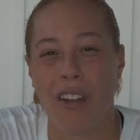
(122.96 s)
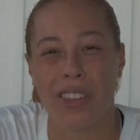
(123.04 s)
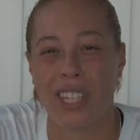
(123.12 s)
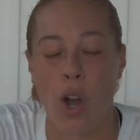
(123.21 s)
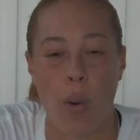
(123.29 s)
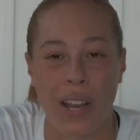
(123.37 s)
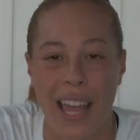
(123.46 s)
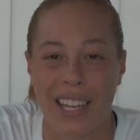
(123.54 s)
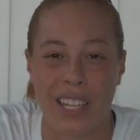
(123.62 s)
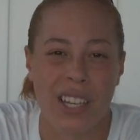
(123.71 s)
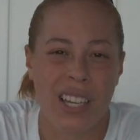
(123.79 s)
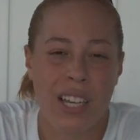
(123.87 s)
you're not really going to
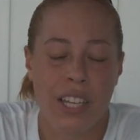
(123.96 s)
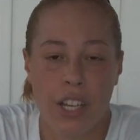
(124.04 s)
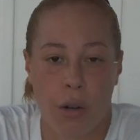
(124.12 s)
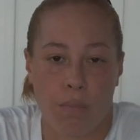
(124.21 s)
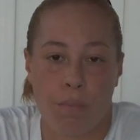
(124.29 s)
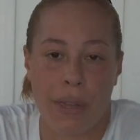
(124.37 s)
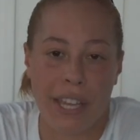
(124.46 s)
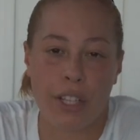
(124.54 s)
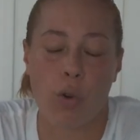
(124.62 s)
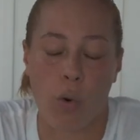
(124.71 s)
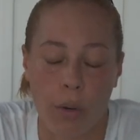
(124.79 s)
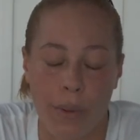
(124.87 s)
any, you know, big
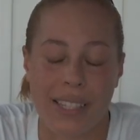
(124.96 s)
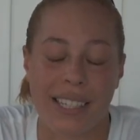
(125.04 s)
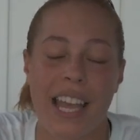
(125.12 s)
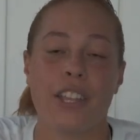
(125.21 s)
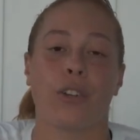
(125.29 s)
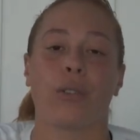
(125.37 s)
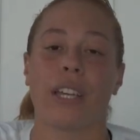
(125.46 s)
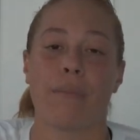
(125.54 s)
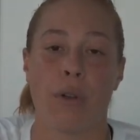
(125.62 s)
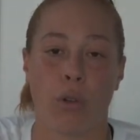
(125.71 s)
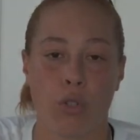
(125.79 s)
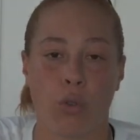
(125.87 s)
tournaments. Again, you're only
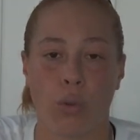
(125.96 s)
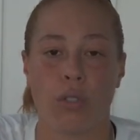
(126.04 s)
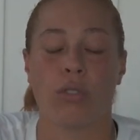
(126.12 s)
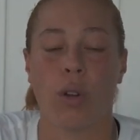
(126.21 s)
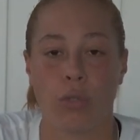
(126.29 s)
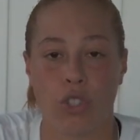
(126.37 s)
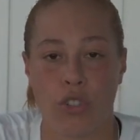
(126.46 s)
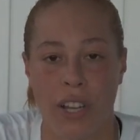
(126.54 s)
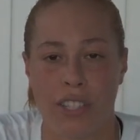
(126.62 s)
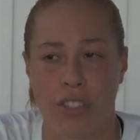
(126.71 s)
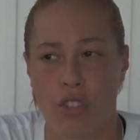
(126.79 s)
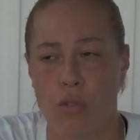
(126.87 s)
in middle school, so don't
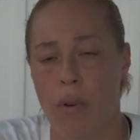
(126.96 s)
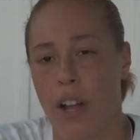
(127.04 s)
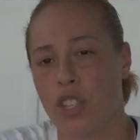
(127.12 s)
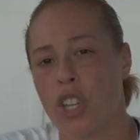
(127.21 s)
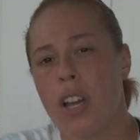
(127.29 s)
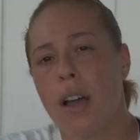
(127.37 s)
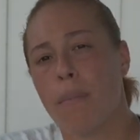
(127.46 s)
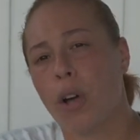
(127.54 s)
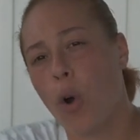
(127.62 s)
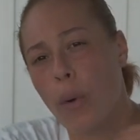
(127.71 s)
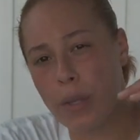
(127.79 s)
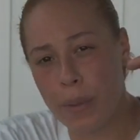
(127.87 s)
stress it too much.
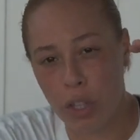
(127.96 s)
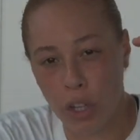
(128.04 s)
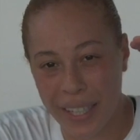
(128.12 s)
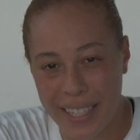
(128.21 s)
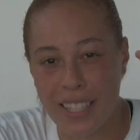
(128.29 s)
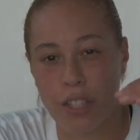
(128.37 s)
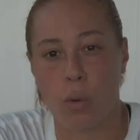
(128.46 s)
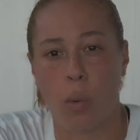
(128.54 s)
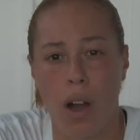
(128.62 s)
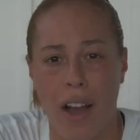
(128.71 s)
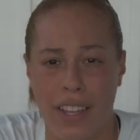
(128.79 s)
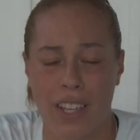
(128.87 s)
But always be looking
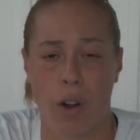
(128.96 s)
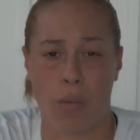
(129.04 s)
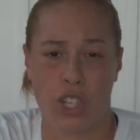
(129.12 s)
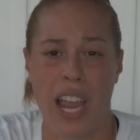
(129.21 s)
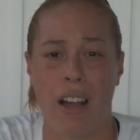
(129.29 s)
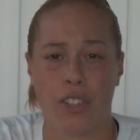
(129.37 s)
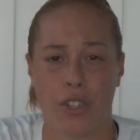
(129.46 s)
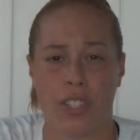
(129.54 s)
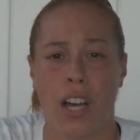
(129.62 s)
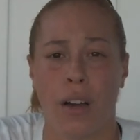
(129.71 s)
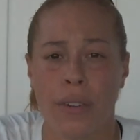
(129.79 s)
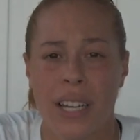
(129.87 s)
to, uh, you know, challenge
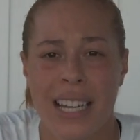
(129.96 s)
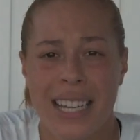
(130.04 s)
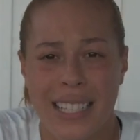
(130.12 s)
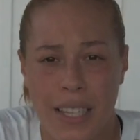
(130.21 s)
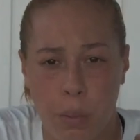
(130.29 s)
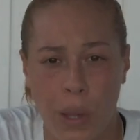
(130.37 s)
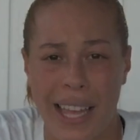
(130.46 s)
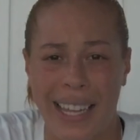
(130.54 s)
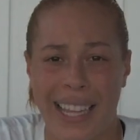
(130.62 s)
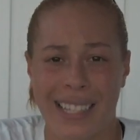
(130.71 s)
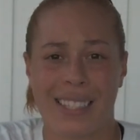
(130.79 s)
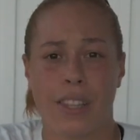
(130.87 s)
yourself to play
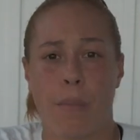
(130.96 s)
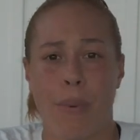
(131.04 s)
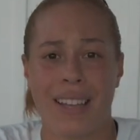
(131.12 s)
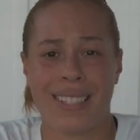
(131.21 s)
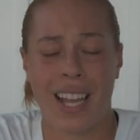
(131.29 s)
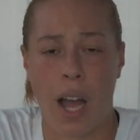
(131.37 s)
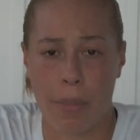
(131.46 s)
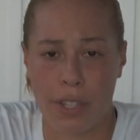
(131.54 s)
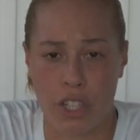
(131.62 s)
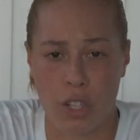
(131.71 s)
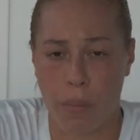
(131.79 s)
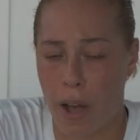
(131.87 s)
against the best
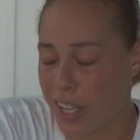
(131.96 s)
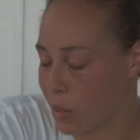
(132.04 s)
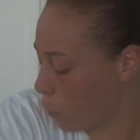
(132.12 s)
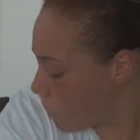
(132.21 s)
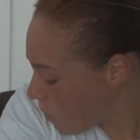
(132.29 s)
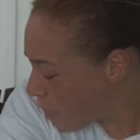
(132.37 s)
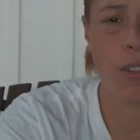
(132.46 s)
competition possible.